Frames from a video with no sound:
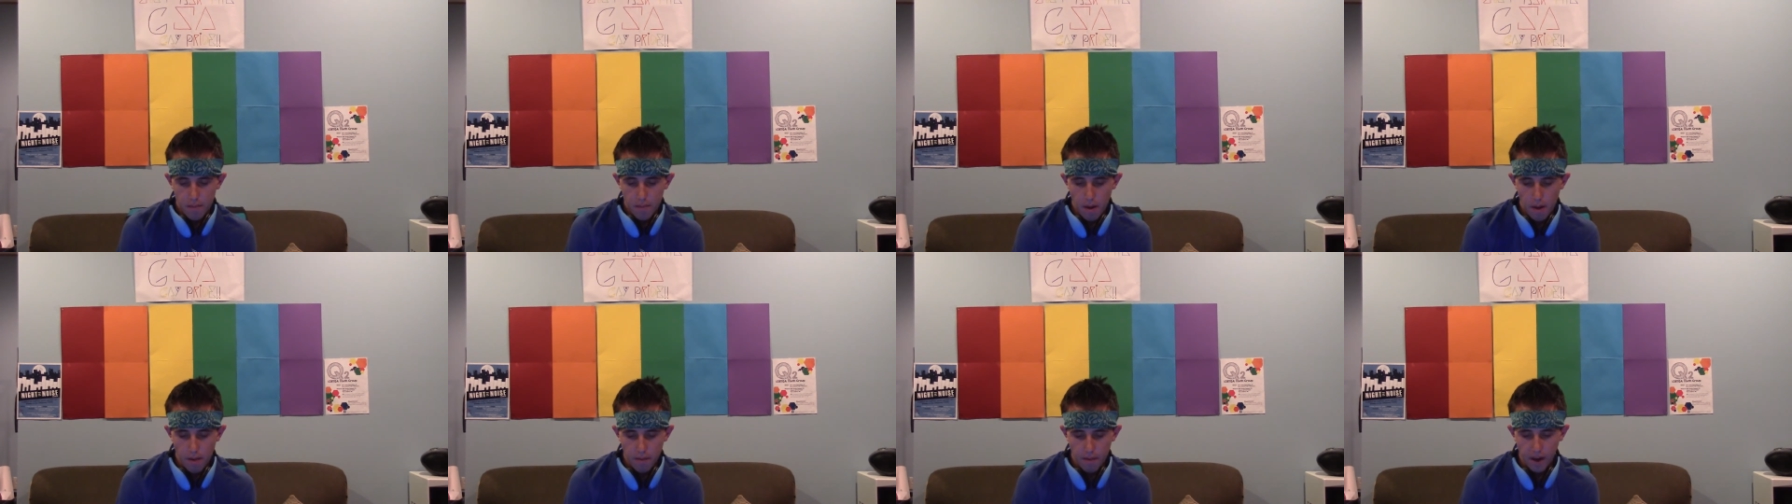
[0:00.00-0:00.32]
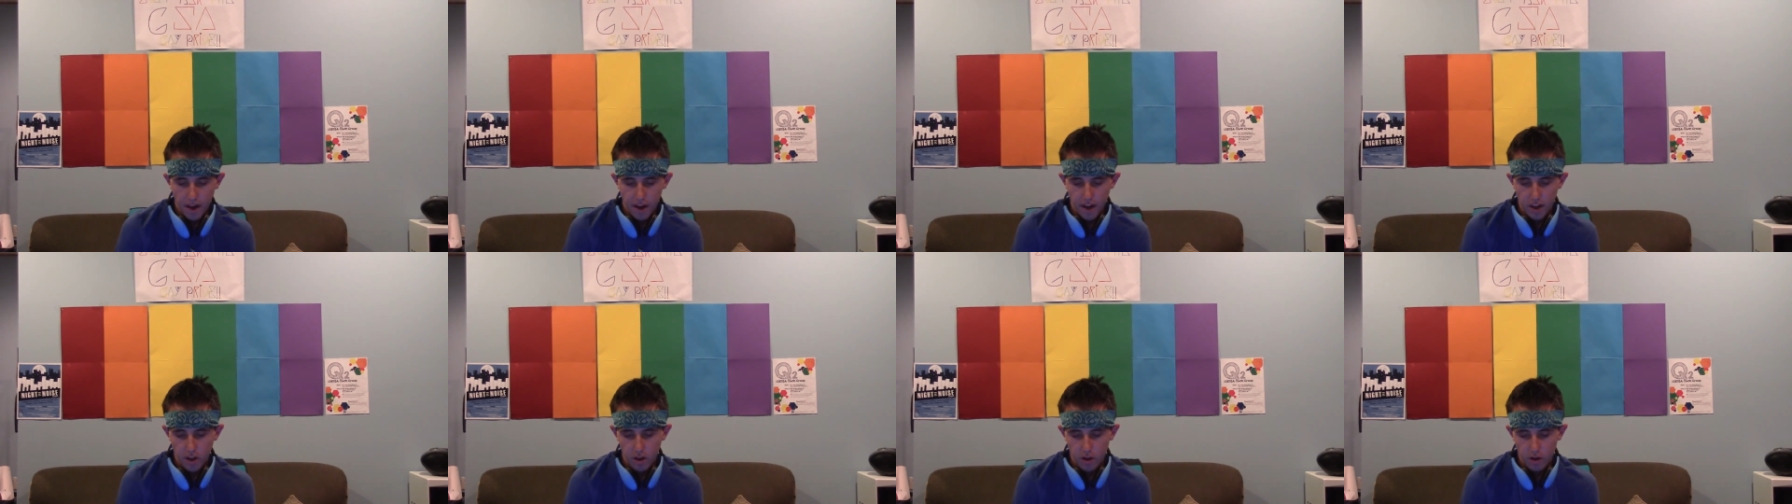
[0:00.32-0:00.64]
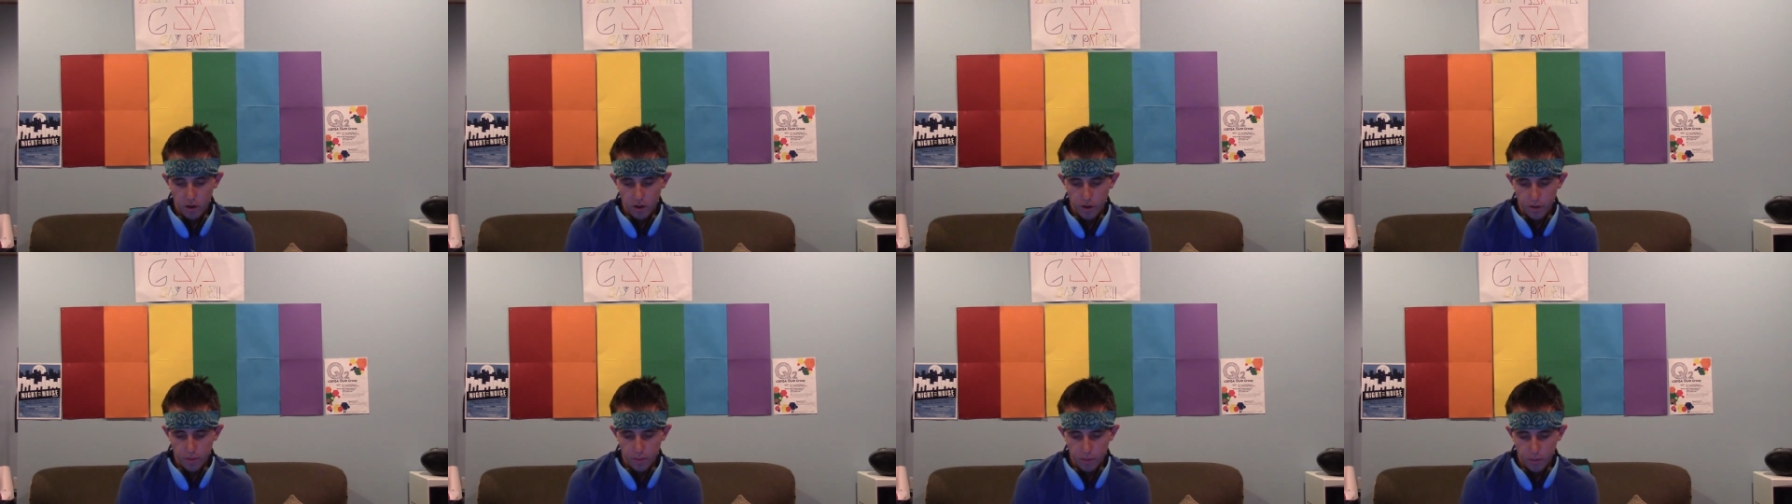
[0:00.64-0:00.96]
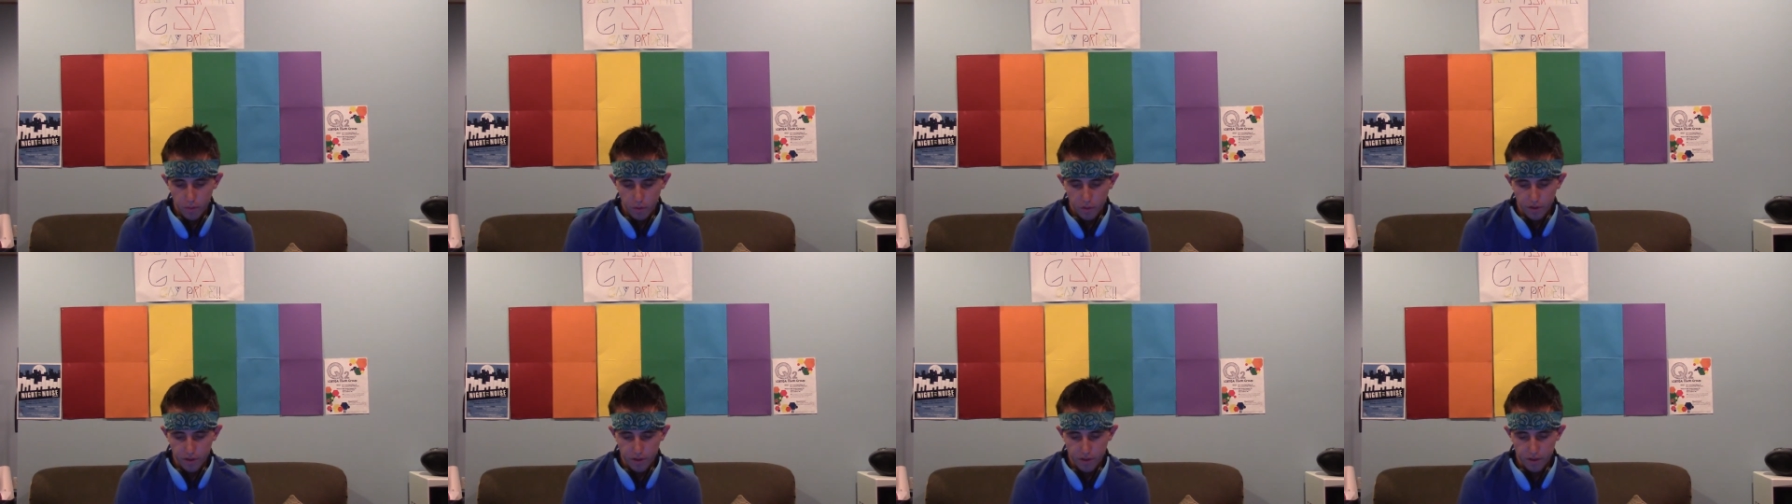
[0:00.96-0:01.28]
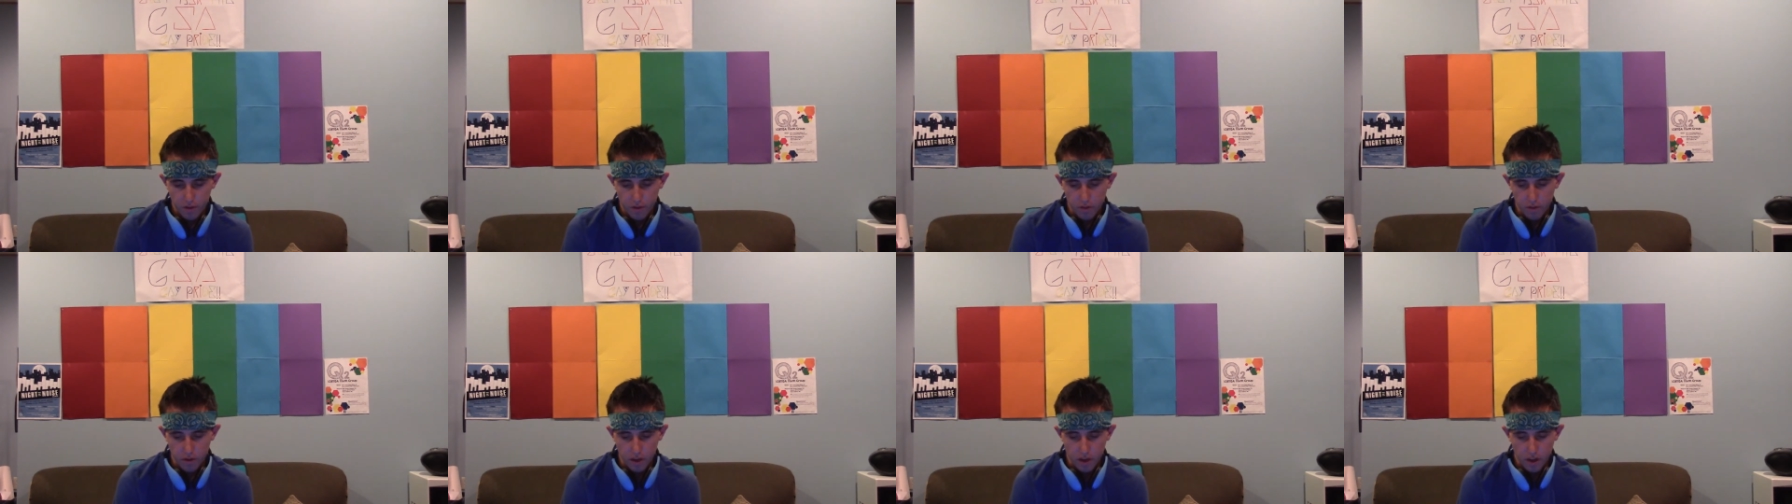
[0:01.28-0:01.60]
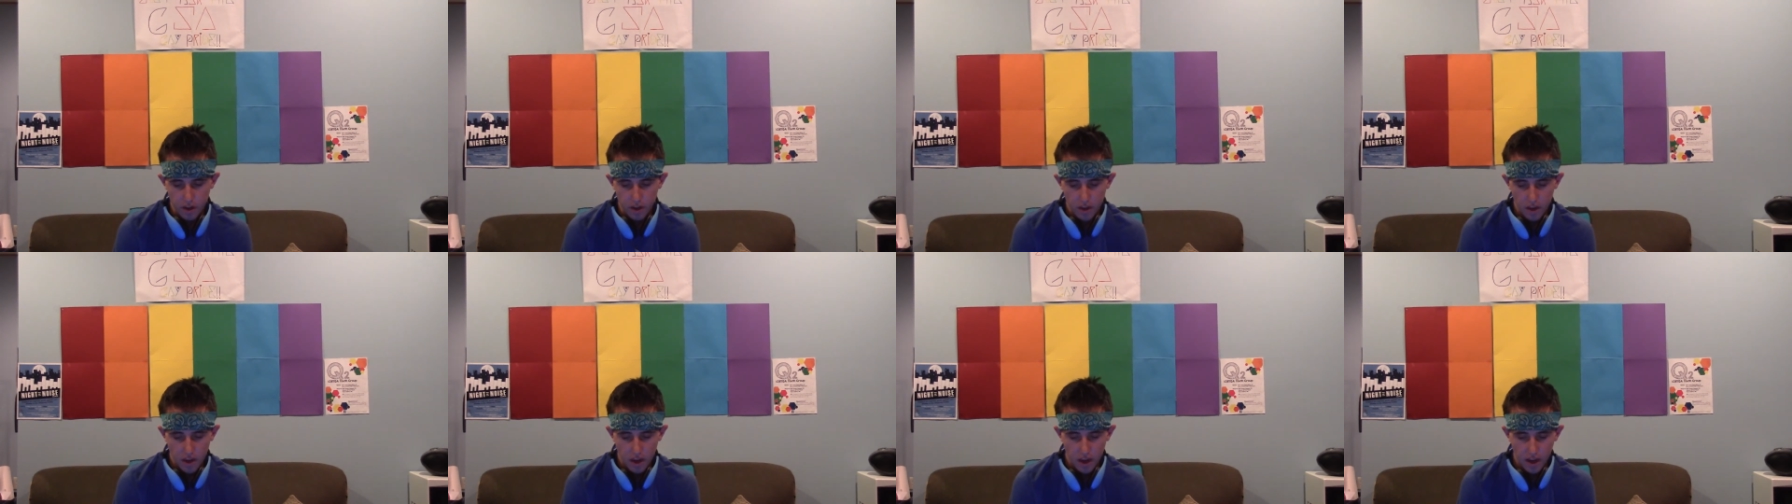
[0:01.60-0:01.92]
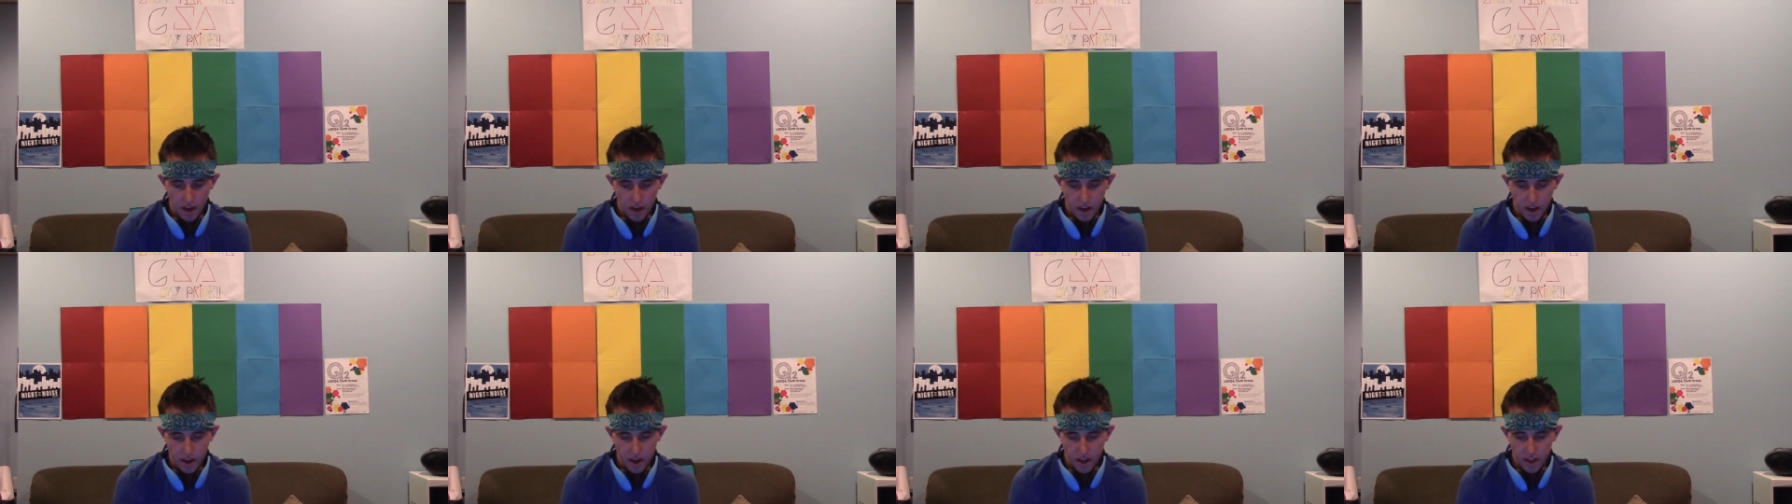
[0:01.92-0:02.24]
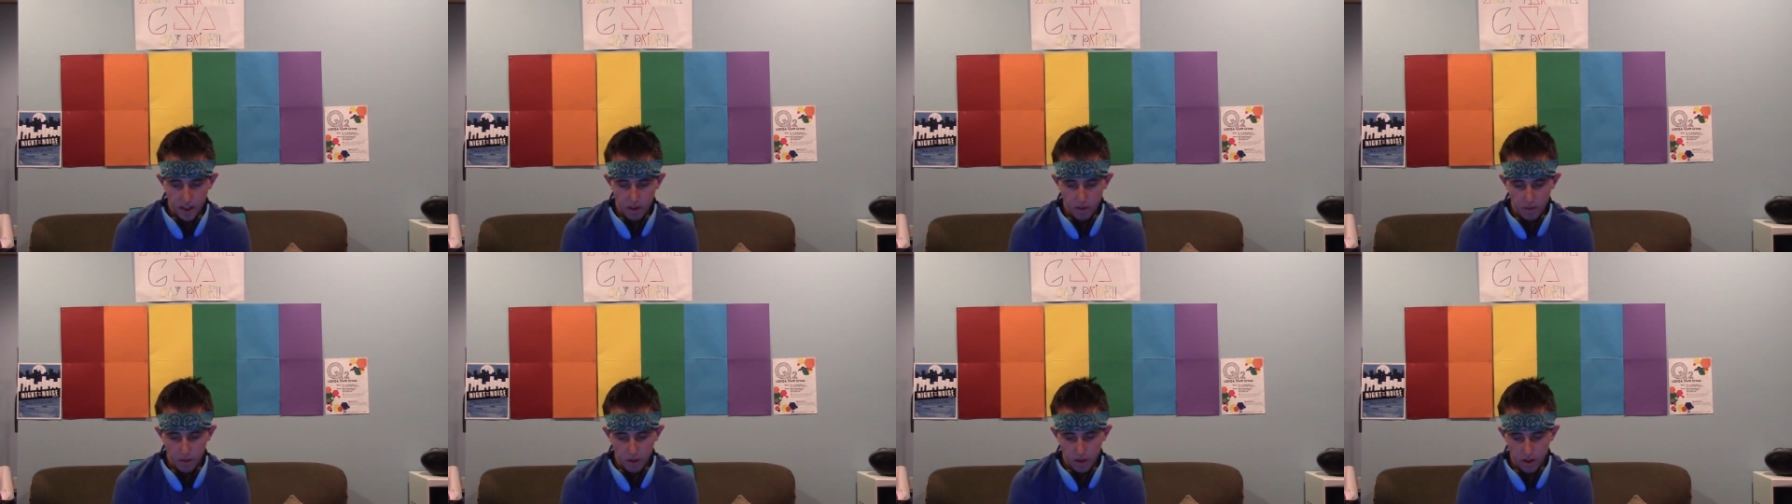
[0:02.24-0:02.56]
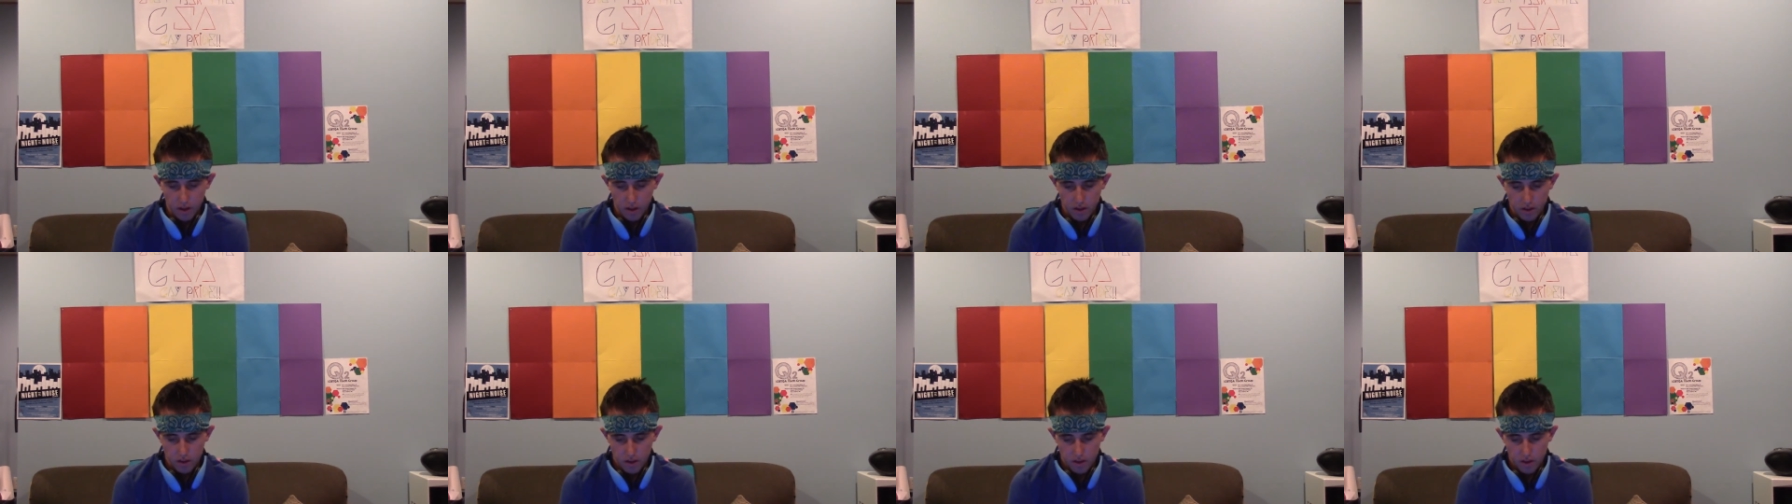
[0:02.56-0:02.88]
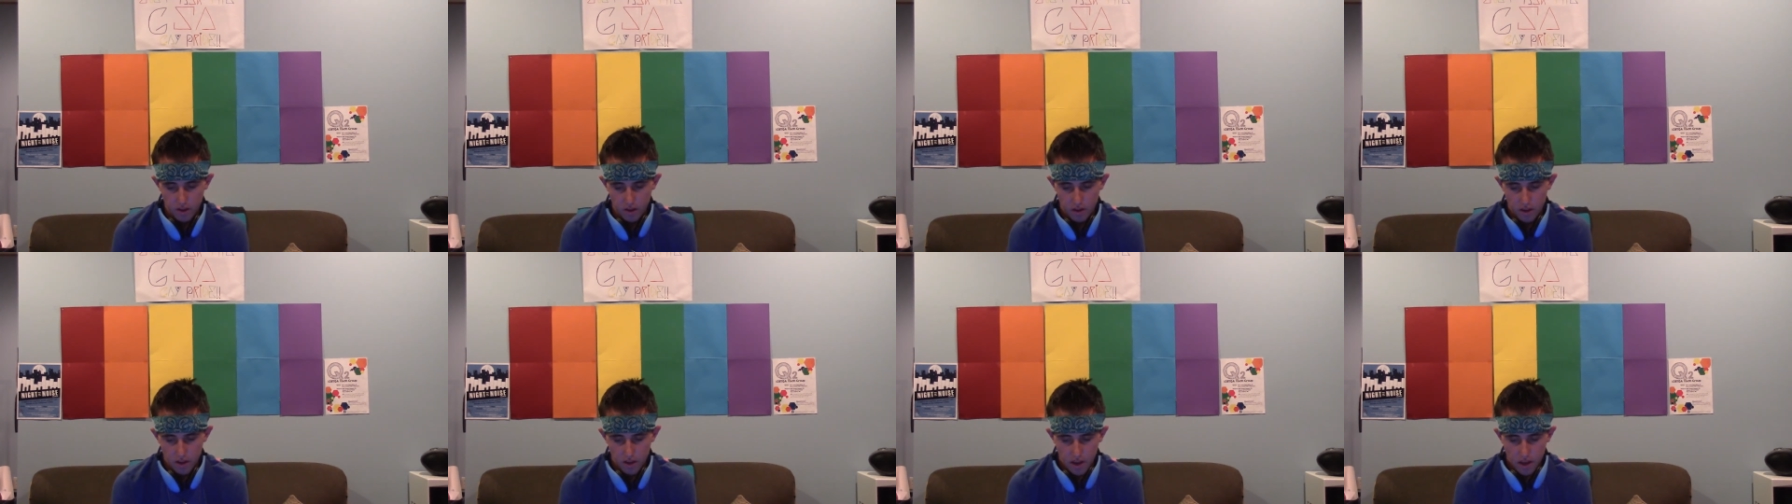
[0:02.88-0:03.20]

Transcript: maybe I could go to the pool soon. Yeah, anyways.